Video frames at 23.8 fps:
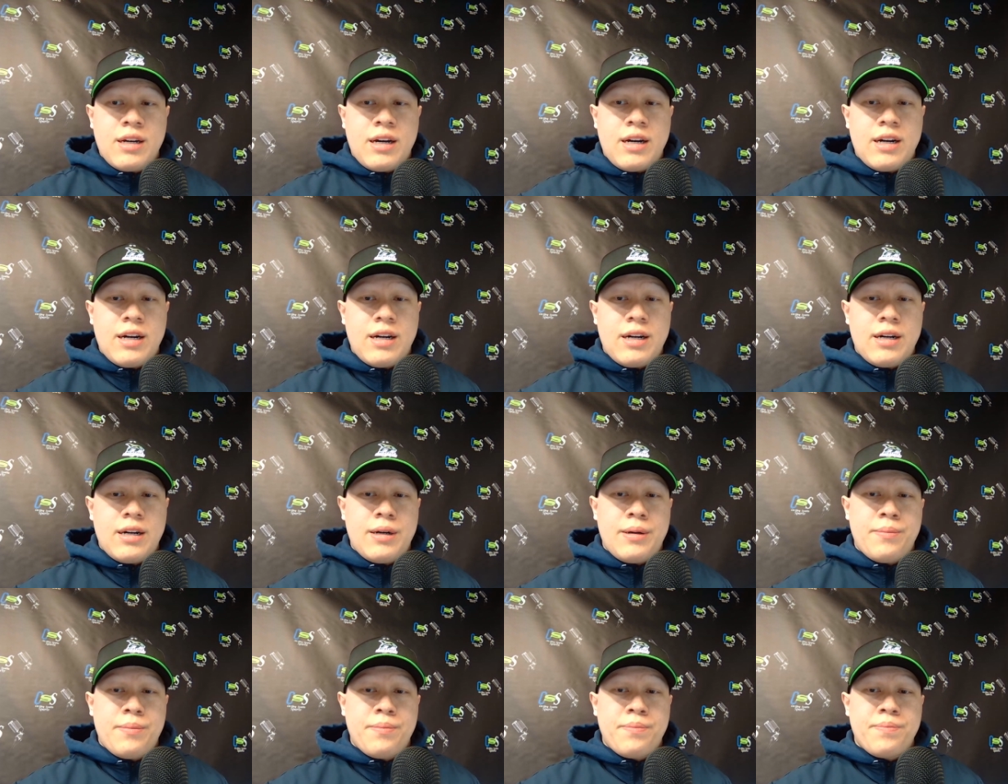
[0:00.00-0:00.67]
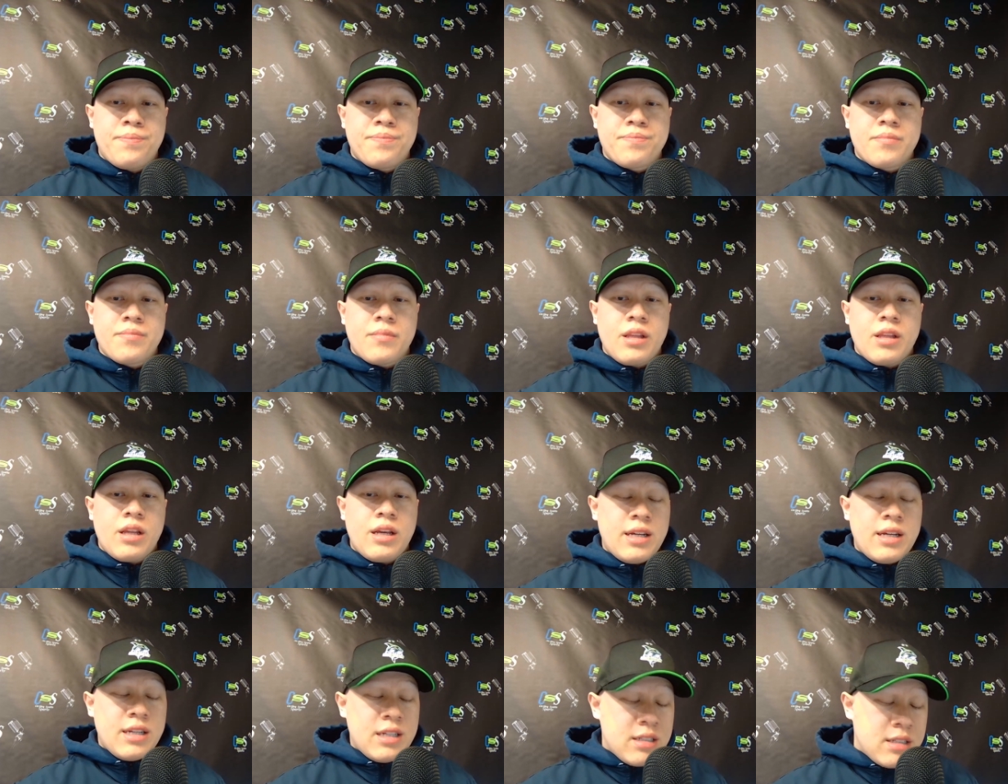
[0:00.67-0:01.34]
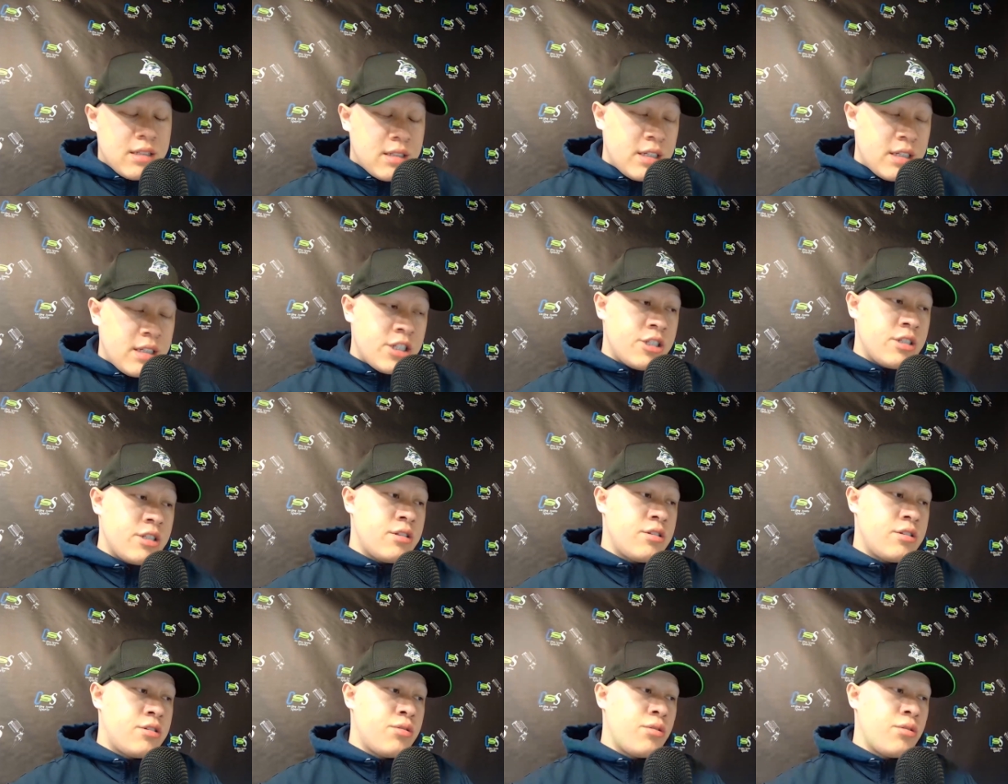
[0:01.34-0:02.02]
Um, in
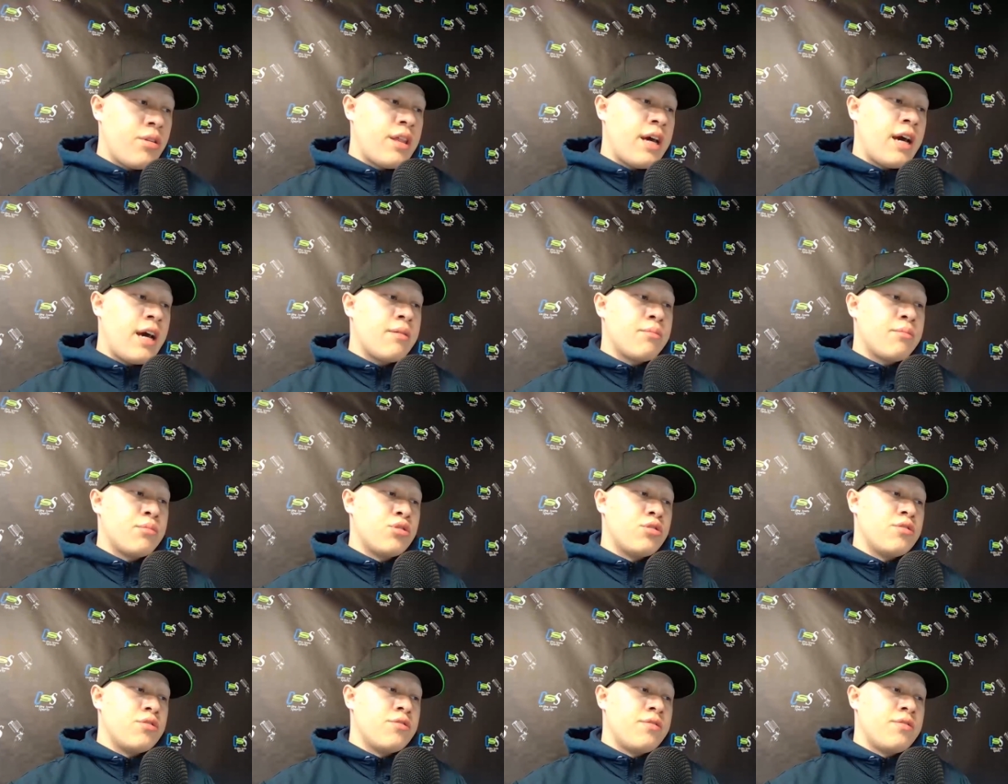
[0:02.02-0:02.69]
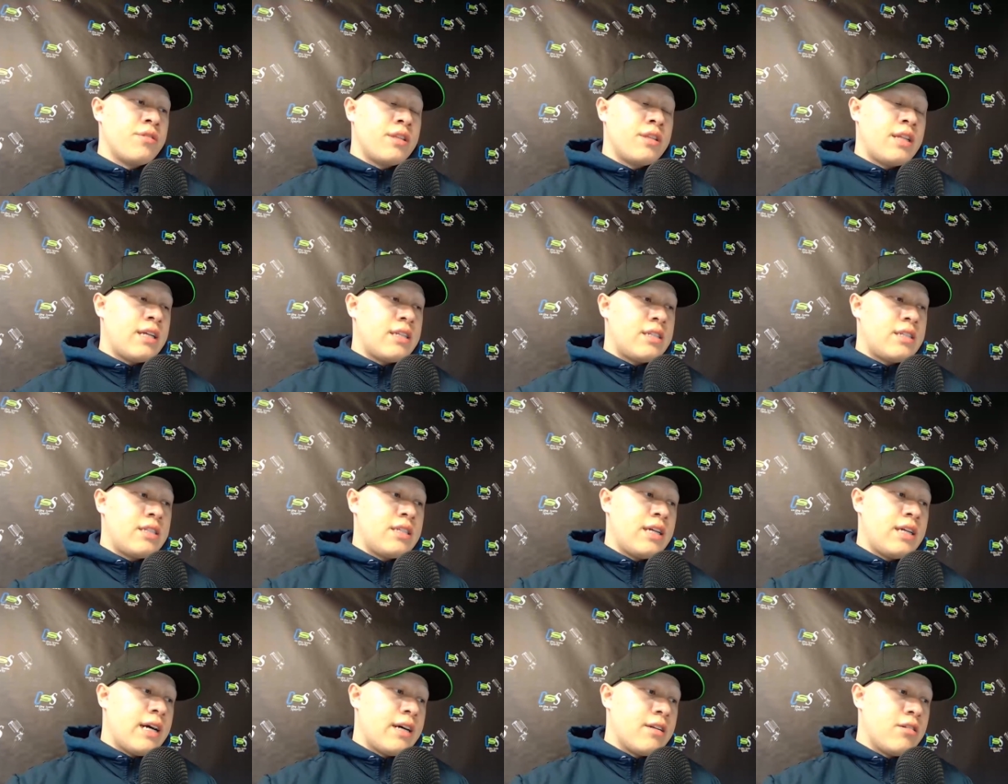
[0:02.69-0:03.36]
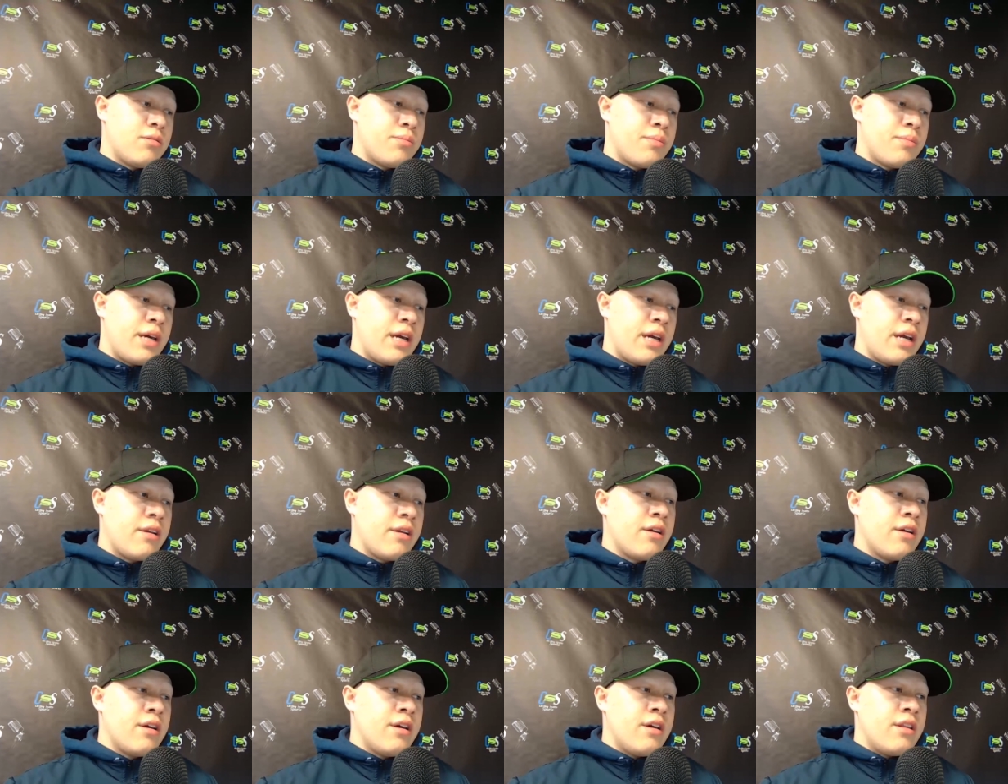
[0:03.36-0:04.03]
addition to that move that Seattle
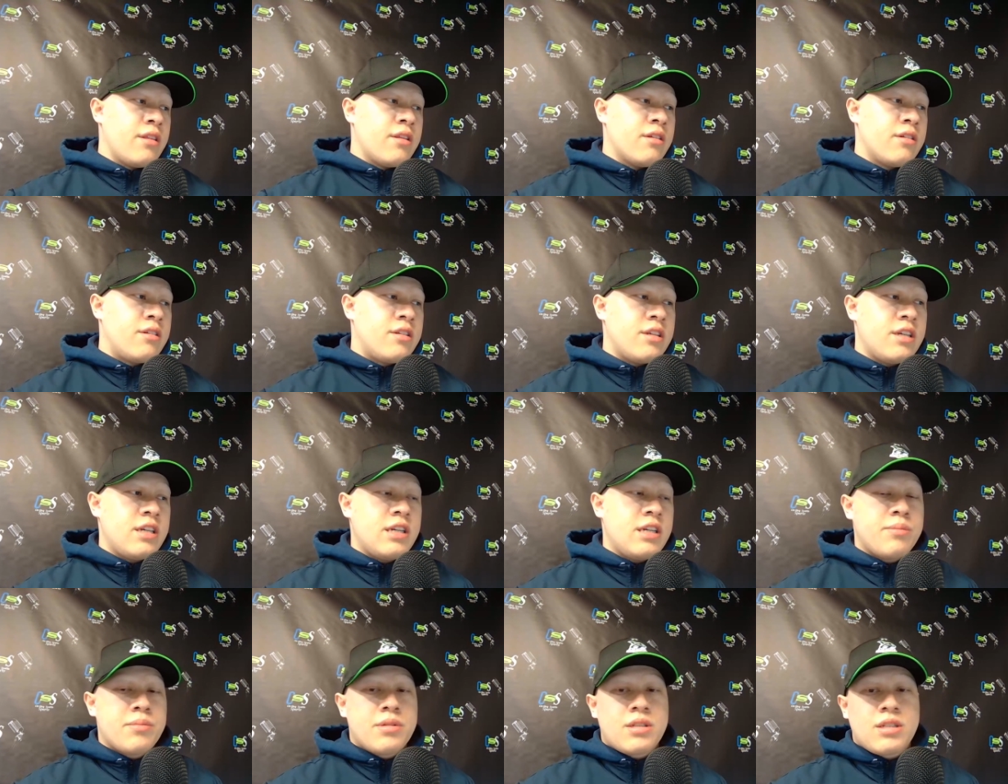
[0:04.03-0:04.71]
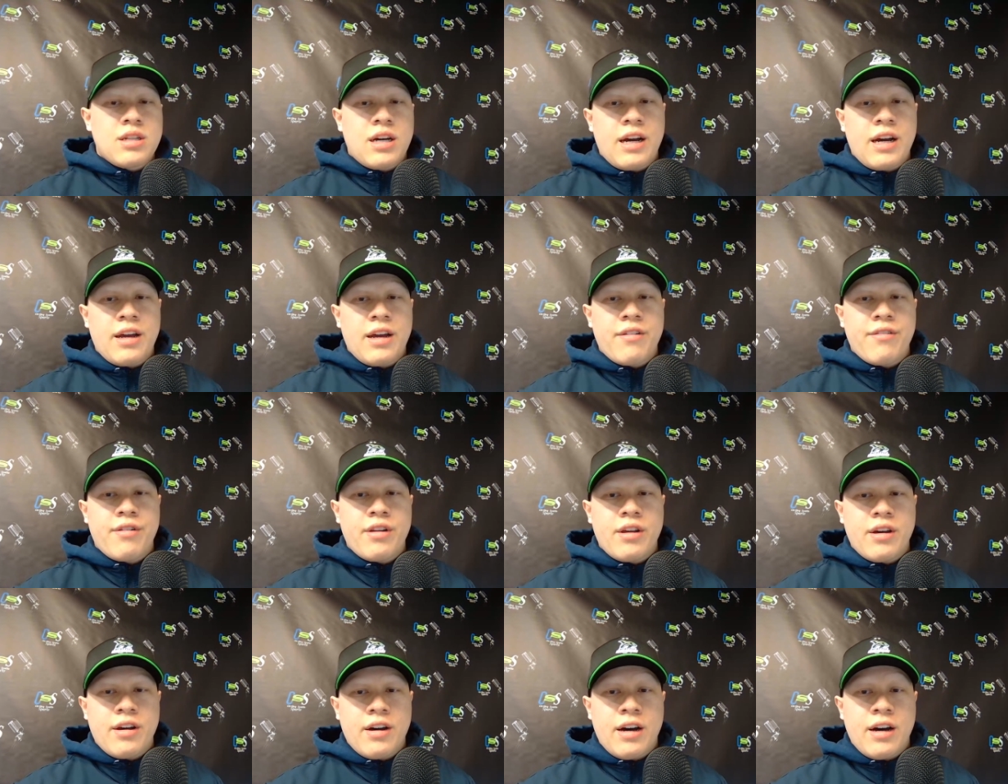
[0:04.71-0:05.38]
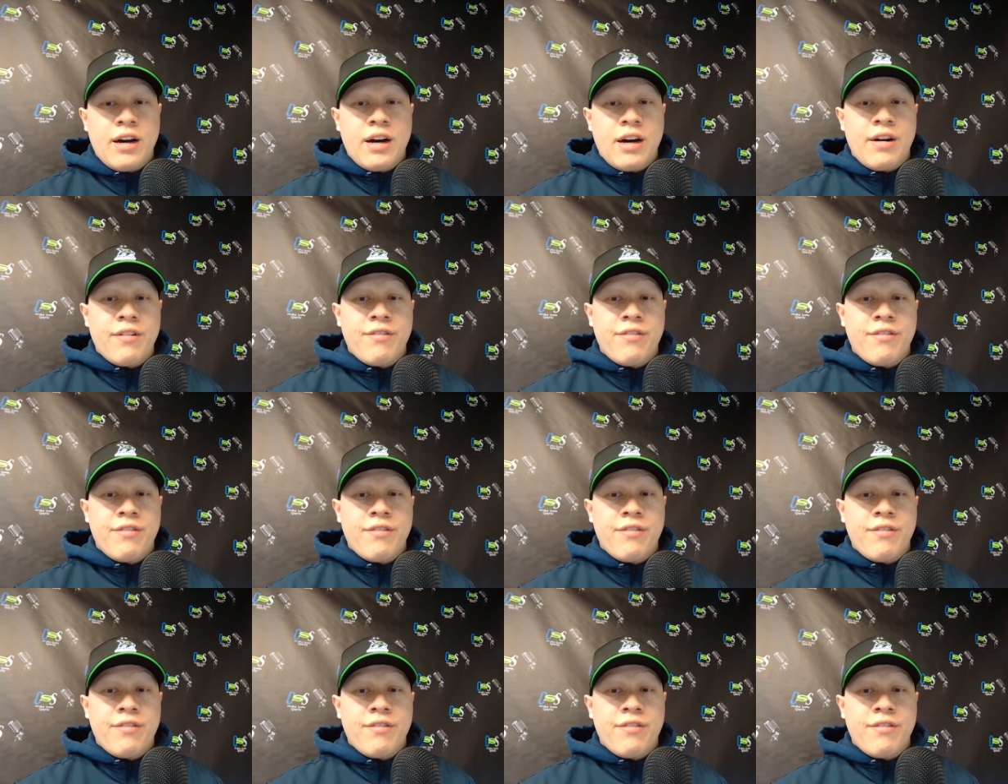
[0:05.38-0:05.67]
made, the team signed uh,